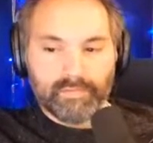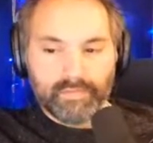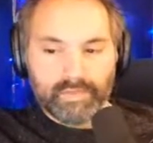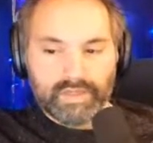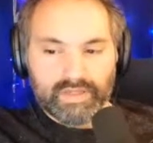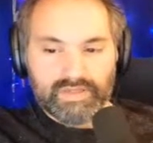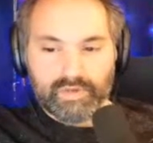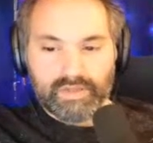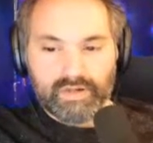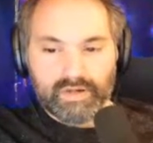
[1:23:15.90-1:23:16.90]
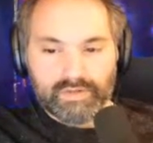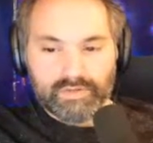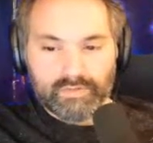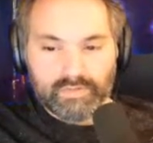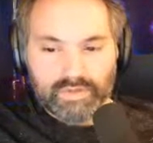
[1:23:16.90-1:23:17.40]
that's the way that I
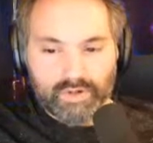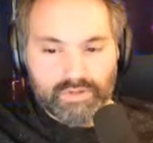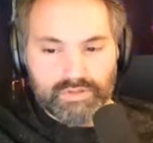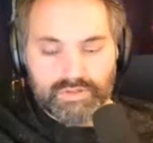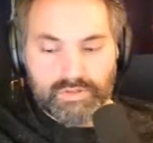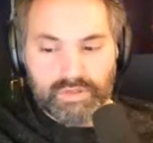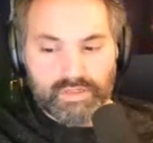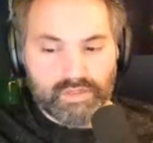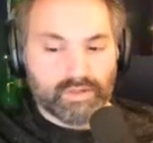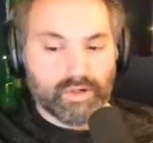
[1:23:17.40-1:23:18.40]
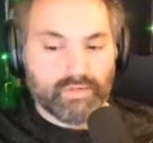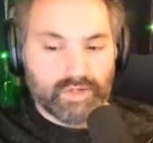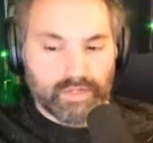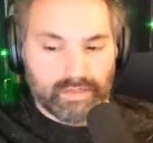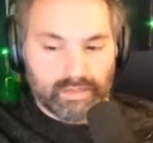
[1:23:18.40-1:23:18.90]
started to do it. And then COVID
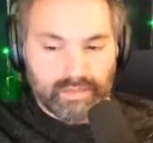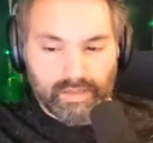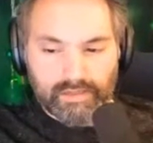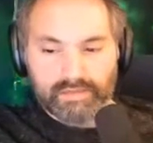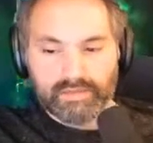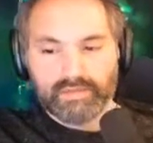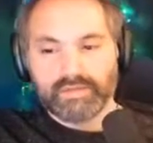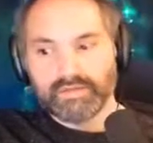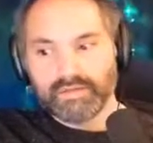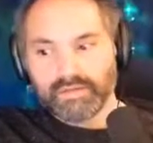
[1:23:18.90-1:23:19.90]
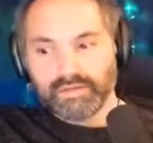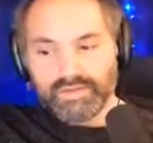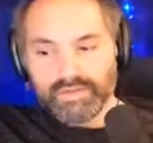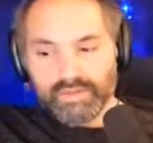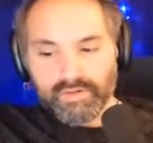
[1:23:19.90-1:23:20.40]
hit, and then I
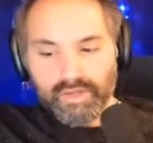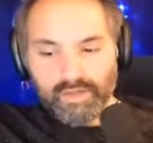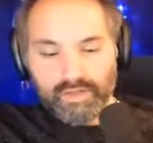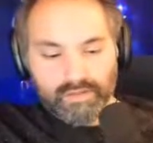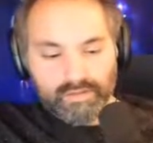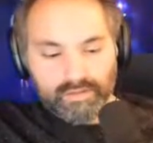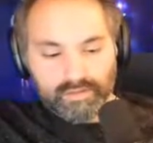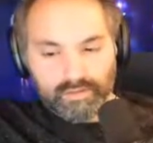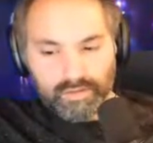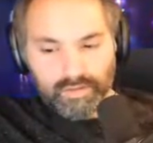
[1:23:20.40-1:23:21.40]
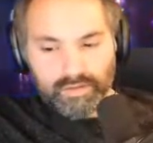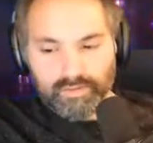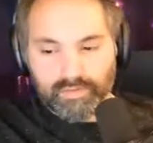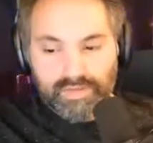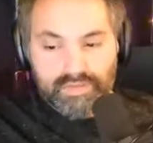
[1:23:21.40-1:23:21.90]
was like, okay,
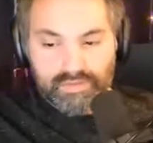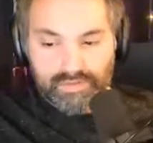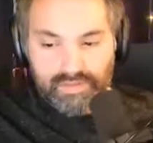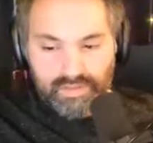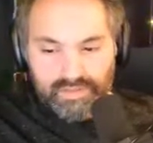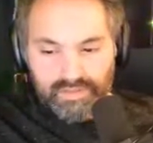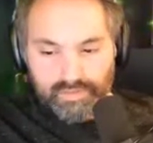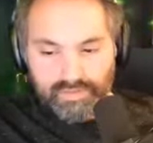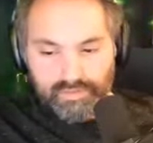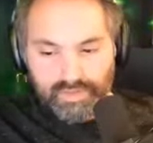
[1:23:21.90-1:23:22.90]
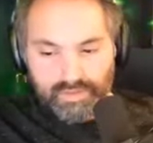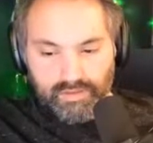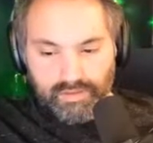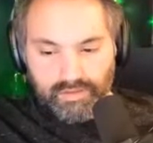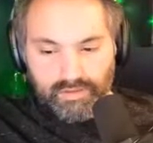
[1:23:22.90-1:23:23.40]
well, this looks like it's going to
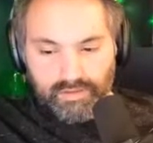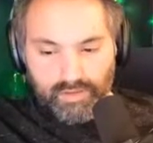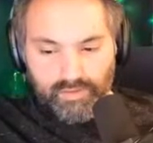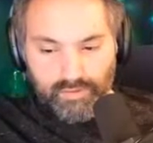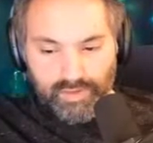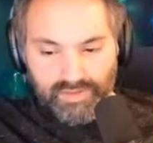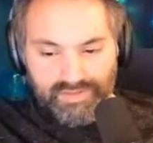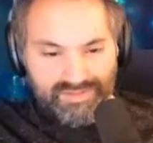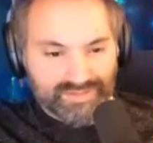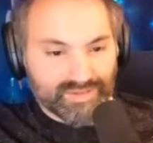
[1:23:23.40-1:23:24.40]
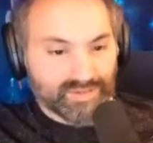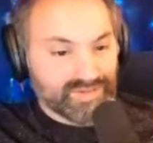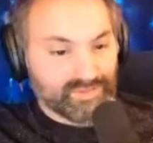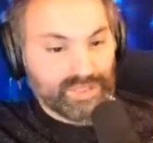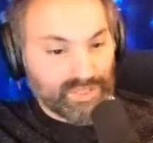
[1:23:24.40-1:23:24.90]
be a few months. Little
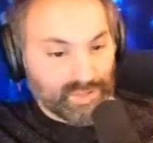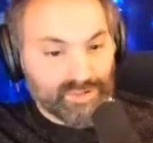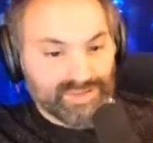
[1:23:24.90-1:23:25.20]
did we know.